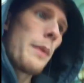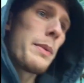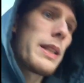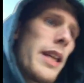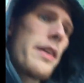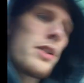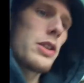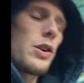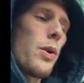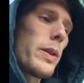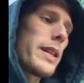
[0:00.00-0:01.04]
But then there's a
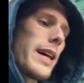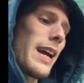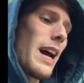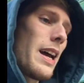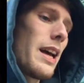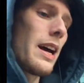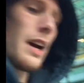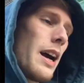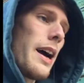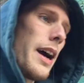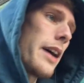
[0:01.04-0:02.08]
totally like
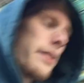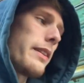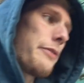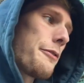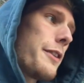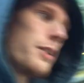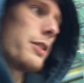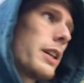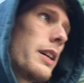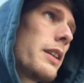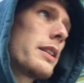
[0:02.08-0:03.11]
out of left field
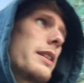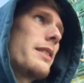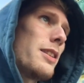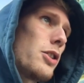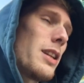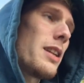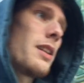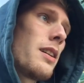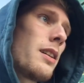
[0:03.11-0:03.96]
decision,